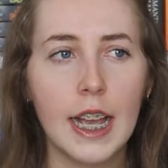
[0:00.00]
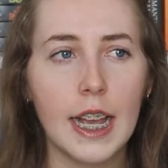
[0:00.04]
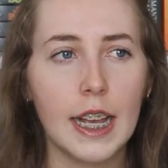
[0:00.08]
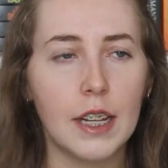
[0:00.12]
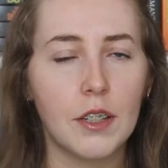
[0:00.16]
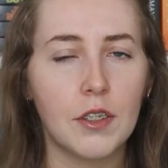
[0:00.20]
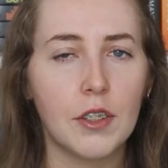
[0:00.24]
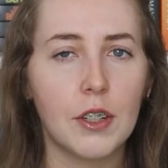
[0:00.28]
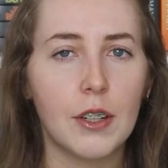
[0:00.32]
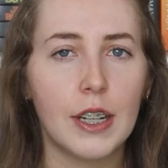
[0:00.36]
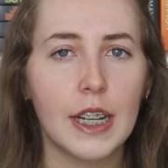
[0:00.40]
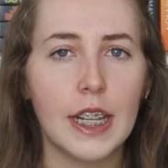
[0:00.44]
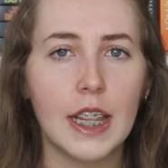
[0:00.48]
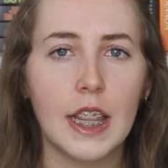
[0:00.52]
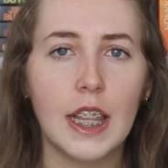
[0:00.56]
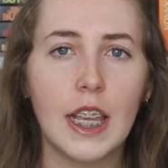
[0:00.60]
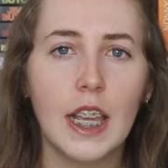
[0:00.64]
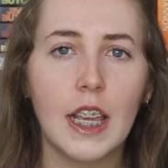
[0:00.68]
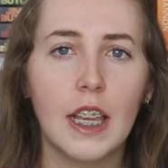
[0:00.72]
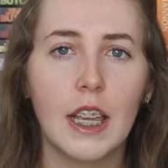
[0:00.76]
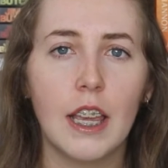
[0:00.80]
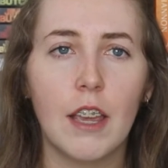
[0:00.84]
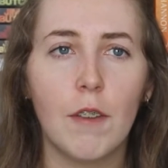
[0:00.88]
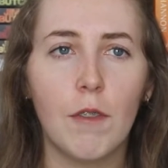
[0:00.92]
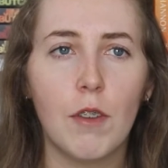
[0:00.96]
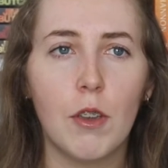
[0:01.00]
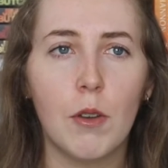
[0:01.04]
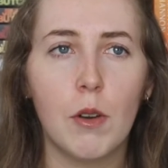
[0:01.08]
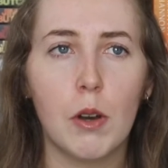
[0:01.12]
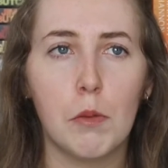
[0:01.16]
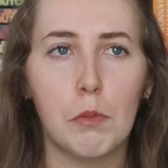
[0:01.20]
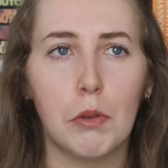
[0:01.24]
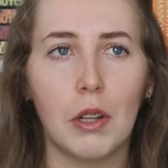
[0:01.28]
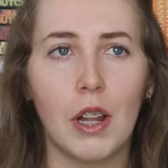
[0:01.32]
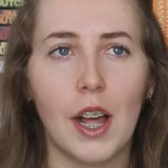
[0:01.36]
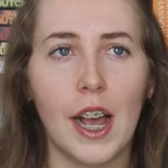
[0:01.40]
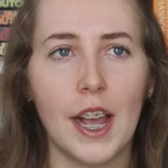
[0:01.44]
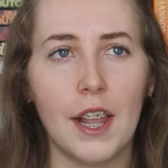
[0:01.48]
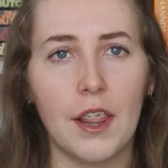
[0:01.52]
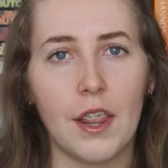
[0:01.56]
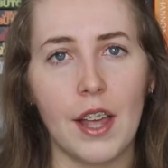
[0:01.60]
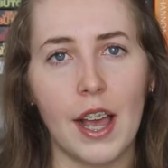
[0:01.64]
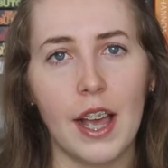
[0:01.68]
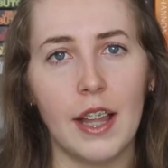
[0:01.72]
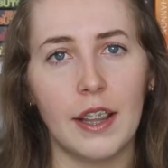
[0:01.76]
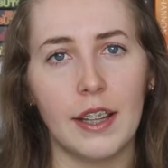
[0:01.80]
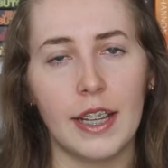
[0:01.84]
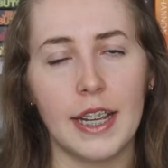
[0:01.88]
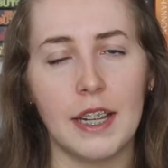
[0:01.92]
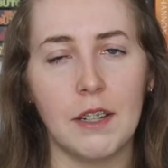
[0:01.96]
And so I think if you apply
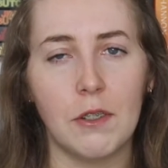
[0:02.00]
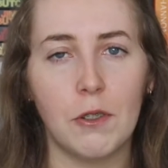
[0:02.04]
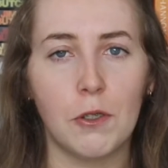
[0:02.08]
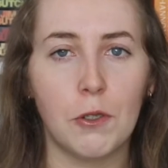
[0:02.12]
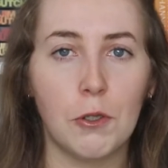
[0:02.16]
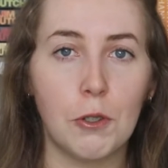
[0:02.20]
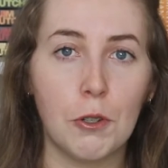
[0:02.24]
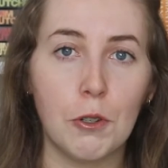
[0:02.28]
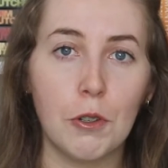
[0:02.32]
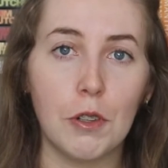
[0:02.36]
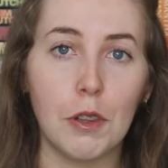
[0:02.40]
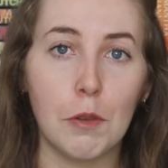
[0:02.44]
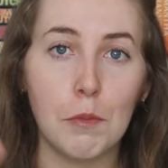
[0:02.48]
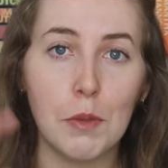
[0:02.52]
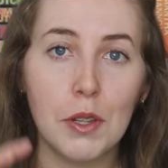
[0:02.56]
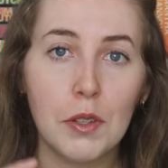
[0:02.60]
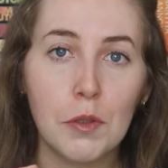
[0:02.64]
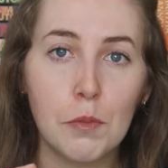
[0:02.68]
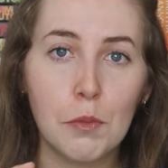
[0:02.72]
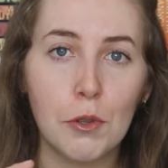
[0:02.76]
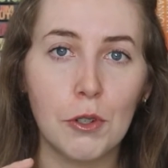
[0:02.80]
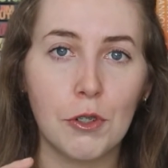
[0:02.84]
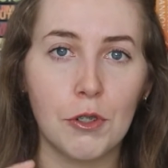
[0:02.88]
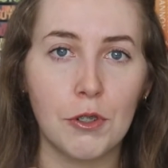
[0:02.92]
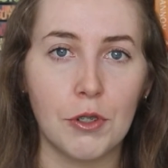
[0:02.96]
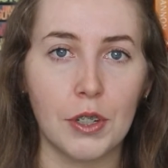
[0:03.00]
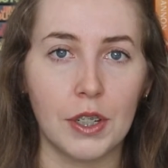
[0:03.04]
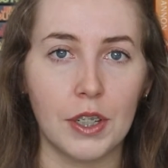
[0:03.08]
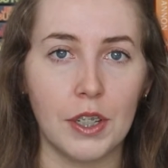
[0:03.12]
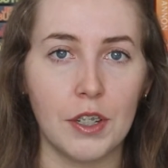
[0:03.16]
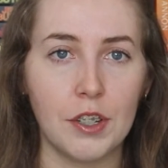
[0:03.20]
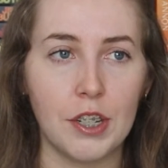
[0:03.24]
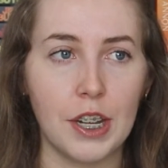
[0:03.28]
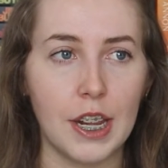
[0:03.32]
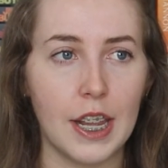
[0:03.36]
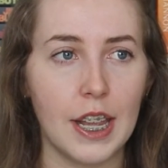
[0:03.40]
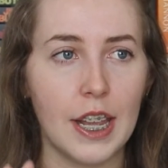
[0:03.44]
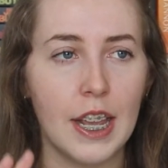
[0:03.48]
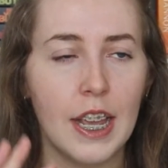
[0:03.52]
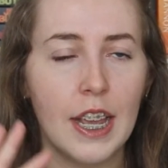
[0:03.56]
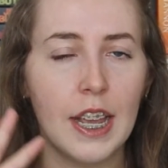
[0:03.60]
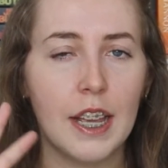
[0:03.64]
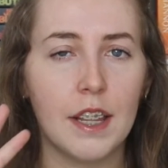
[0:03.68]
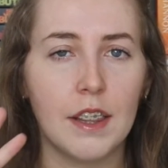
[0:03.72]
that lens to the Mistborn trilogy,